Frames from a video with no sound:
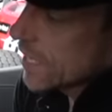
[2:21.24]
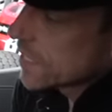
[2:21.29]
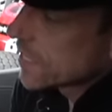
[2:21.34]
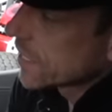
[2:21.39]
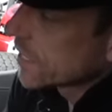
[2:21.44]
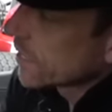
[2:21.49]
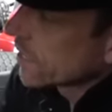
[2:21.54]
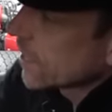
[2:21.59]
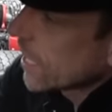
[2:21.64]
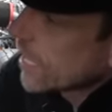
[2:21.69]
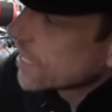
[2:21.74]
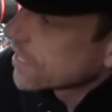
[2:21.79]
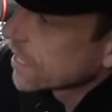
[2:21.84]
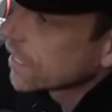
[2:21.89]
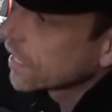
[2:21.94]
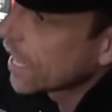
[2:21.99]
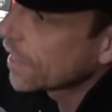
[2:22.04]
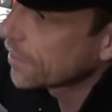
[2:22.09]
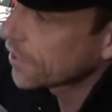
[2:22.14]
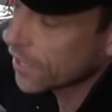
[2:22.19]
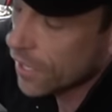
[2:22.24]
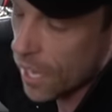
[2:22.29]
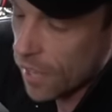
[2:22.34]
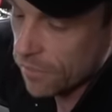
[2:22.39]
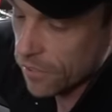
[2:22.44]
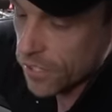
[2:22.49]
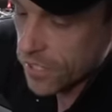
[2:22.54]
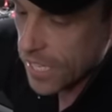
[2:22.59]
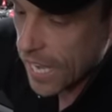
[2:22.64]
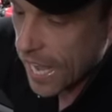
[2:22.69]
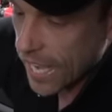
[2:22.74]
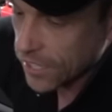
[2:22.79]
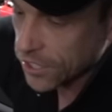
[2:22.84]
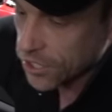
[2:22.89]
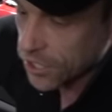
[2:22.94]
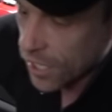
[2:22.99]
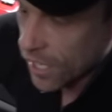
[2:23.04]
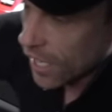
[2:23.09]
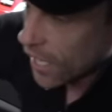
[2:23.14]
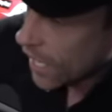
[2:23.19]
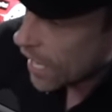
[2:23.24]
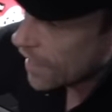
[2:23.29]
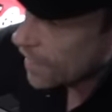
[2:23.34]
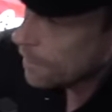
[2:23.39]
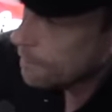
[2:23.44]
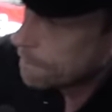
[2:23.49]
interior. It has a leather covered dash, and the